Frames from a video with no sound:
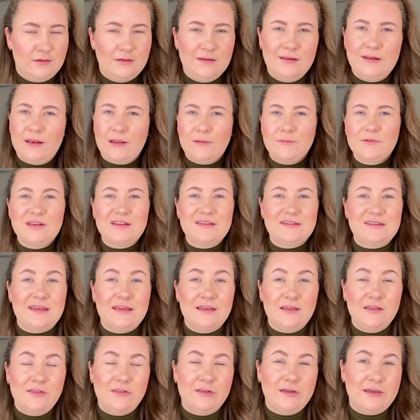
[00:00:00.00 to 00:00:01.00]
I'm going to
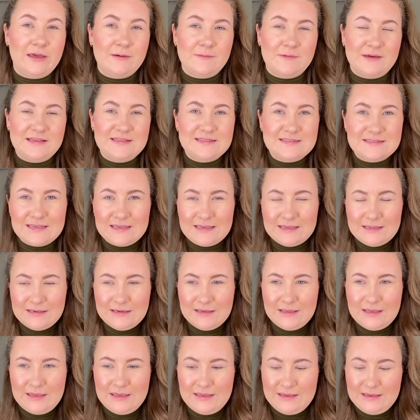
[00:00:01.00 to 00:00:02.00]
take a look at my
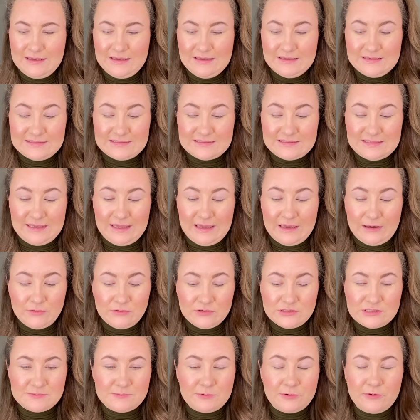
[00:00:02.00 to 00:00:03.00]
skin, see how
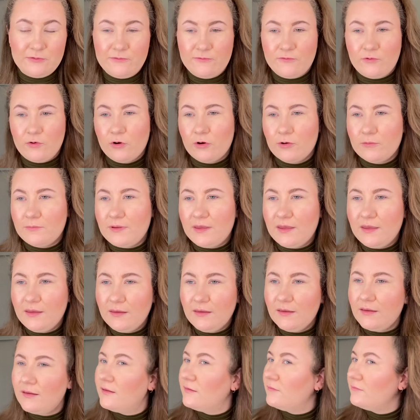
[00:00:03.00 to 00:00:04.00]
it's
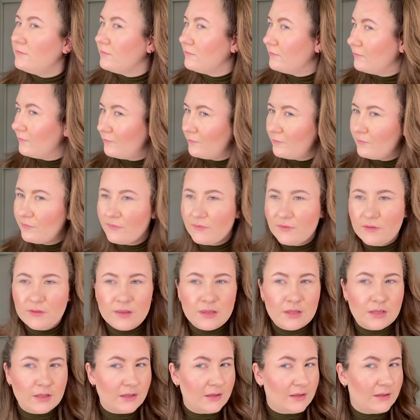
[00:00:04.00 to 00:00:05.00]
performing.
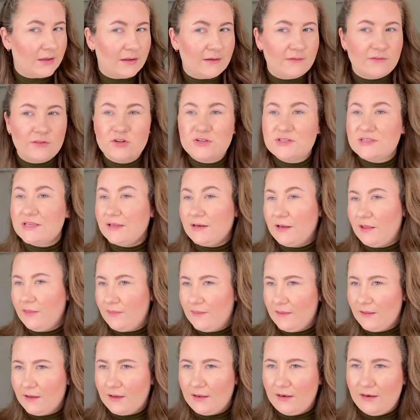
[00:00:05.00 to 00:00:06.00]
If there's
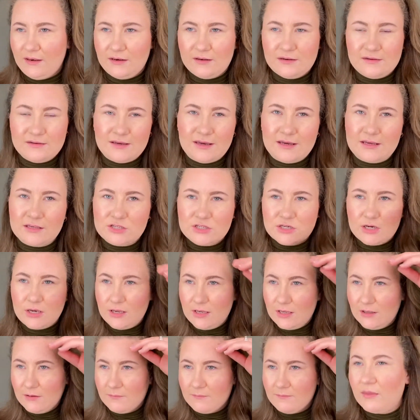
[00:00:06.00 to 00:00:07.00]
anything I need to touch
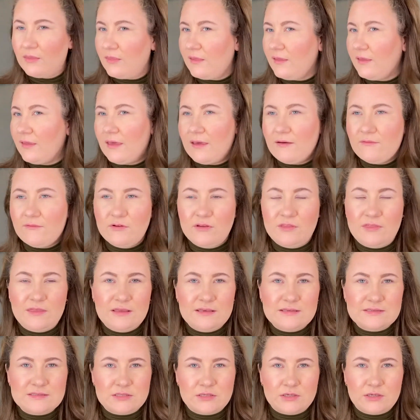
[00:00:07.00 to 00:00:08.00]
up, I think
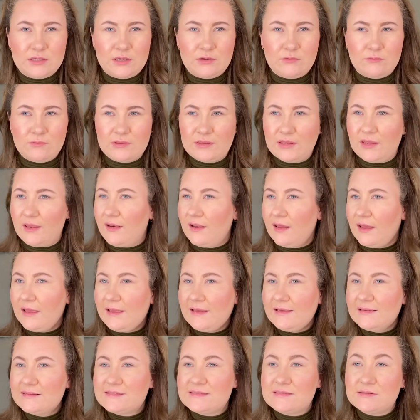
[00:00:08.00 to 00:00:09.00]
everything's looking really
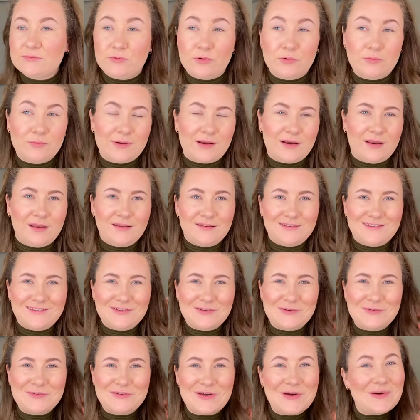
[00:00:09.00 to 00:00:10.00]
nice. We're ready
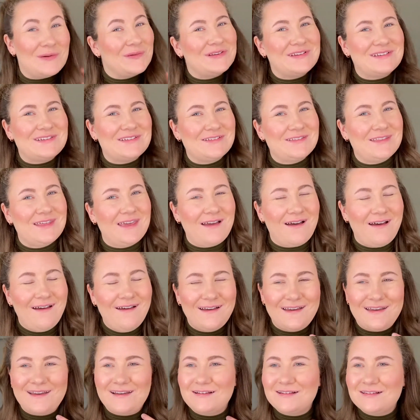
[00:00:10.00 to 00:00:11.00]
to go into the
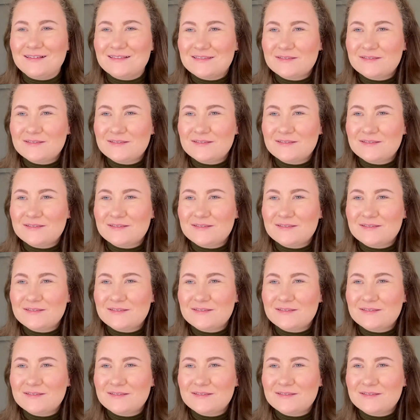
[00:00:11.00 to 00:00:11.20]
eyes.